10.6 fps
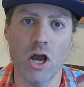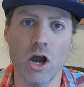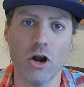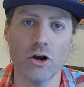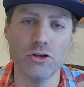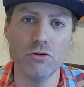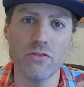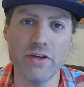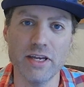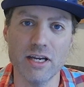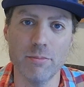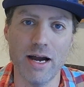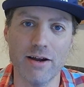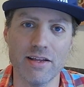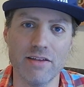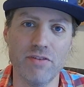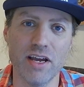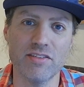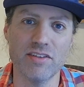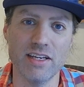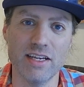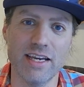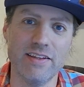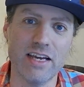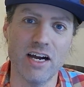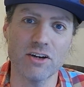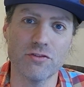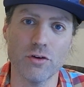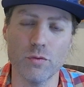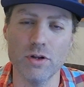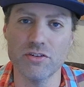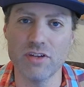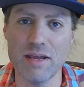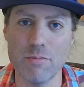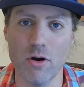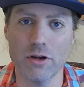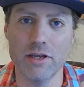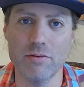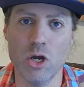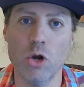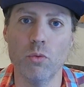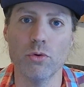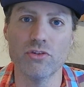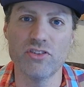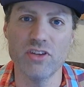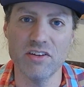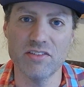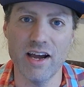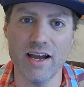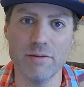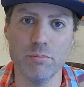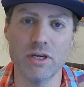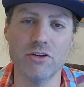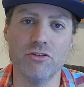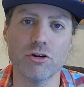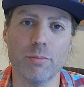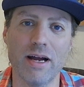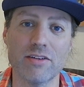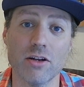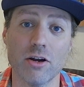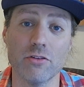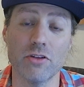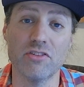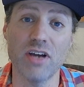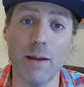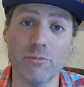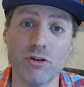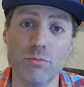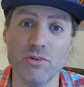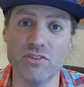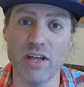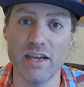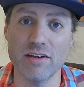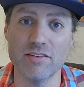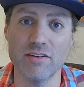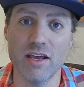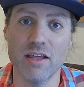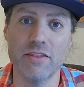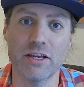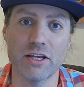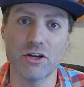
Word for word: Are you thinking about investing in the Oxford real estate market? Well, sit tight because you're about to learn the top two mistakes that could